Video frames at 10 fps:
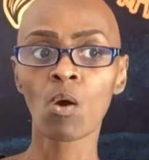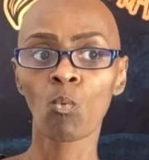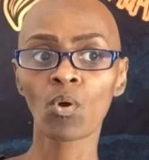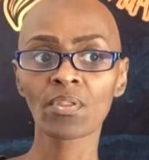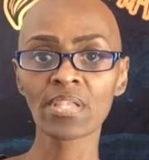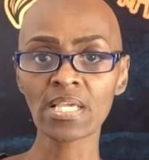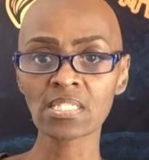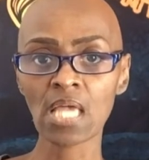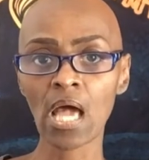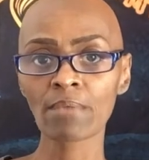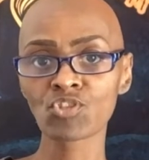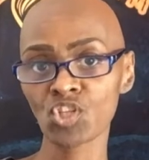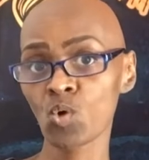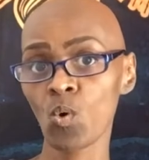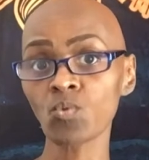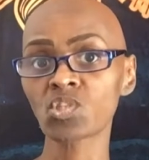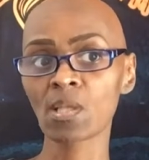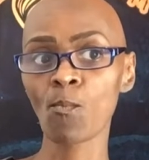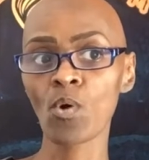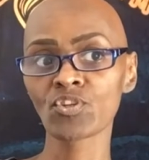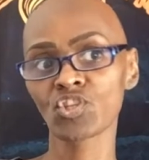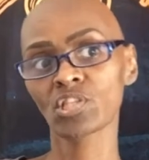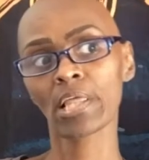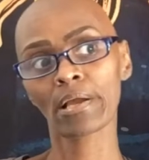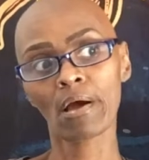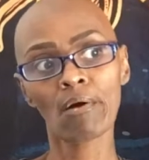Well, the next time she quotes someone, she's like,